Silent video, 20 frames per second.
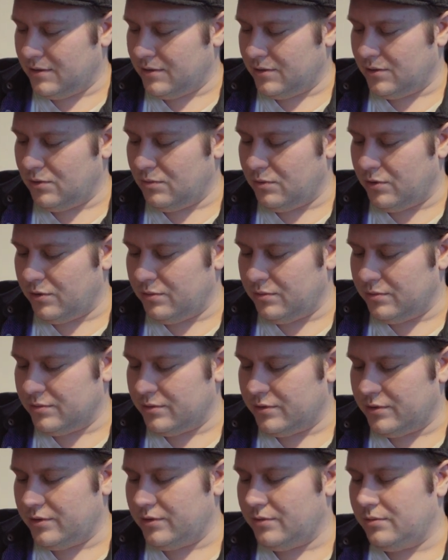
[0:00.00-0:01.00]
Oh
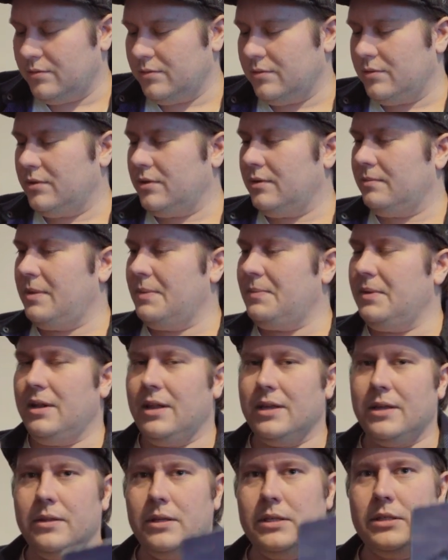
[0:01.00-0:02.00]
no, maybe
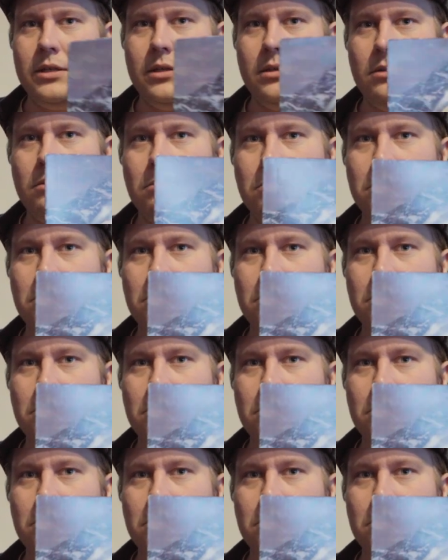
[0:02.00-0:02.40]
like this.